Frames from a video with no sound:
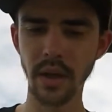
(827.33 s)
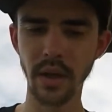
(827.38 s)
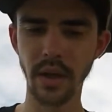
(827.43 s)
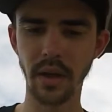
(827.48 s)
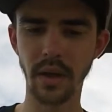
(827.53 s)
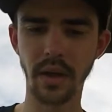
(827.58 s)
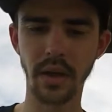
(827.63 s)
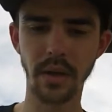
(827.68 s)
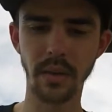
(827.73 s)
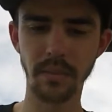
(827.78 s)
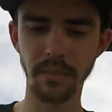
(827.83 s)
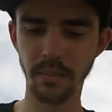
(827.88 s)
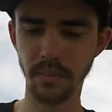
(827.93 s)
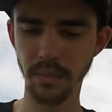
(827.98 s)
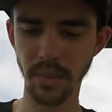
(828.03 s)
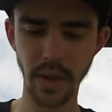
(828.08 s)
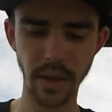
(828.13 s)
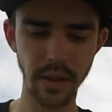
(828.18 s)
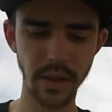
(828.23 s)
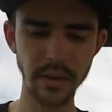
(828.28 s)

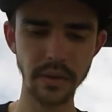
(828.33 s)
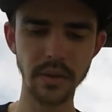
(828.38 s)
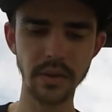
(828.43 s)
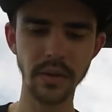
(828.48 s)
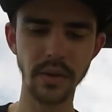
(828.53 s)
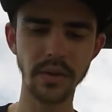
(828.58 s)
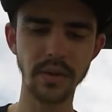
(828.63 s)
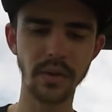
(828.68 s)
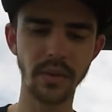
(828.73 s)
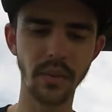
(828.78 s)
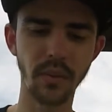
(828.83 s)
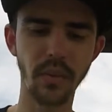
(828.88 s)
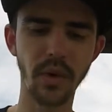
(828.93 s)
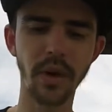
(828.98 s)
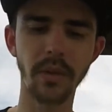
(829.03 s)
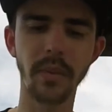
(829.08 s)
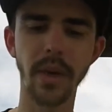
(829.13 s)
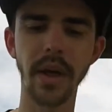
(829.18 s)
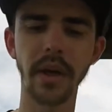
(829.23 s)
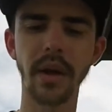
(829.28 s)
But this is also one
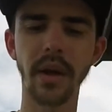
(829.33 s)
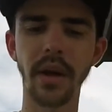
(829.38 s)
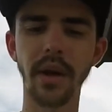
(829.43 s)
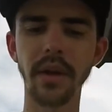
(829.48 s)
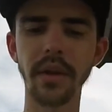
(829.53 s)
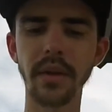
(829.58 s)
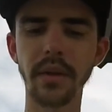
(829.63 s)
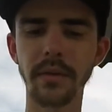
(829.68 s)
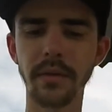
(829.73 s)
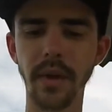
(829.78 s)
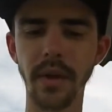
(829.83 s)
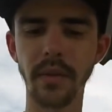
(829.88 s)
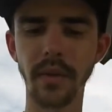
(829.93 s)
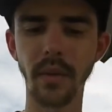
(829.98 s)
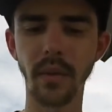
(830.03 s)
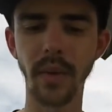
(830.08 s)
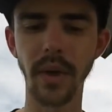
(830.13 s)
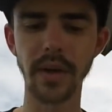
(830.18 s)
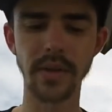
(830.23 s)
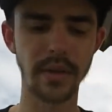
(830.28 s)
of my other favorite
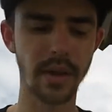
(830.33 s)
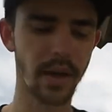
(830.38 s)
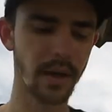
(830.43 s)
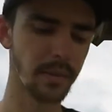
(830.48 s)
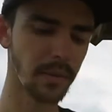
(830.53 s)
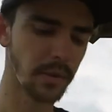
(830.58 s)
ways that I've been